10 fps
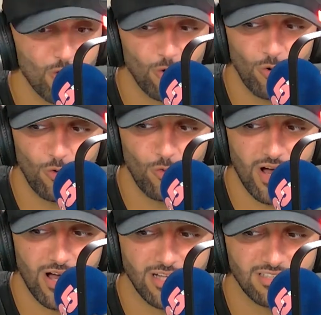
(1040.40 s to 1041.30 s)
who
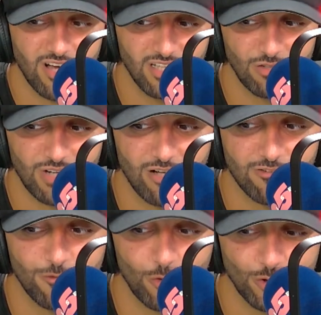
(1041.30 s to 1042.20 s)
turned it
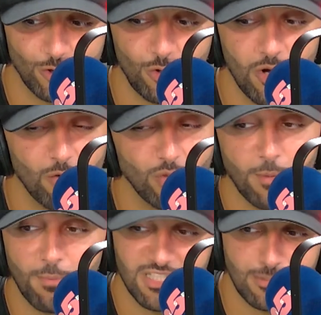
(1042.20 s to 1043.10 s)
around 4-2 with
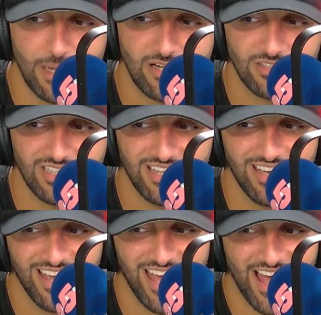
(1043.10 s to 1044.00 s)
a missed penalty,
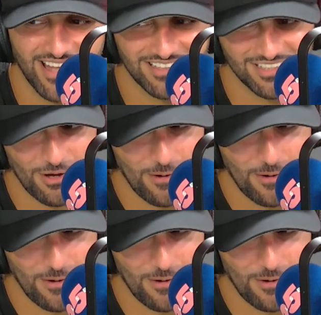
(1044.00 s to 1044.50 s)
and